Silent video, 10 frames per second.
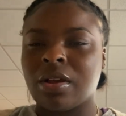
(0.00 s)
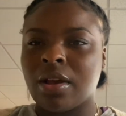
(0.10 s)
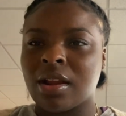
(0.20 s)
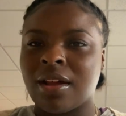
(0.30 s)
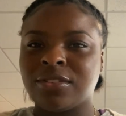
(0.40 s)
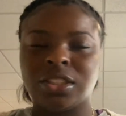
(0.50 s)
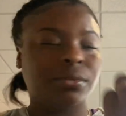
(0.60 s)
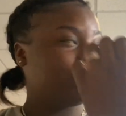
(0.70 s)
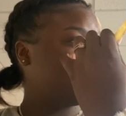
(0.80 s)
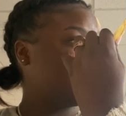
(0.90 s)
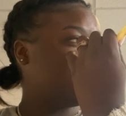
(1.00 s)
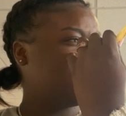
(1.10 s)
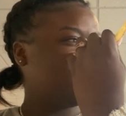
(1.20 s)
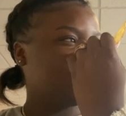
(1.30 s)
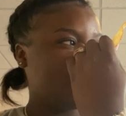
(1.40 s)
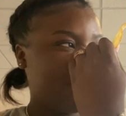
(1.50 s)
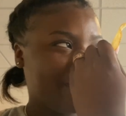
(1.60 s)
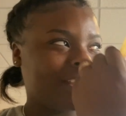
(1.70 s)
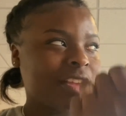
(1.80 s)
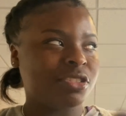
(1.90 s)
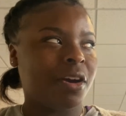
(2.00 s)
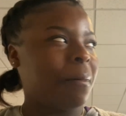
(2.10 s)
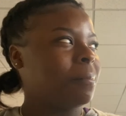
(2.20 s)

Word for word: and I have children. What? Yeah, I think so.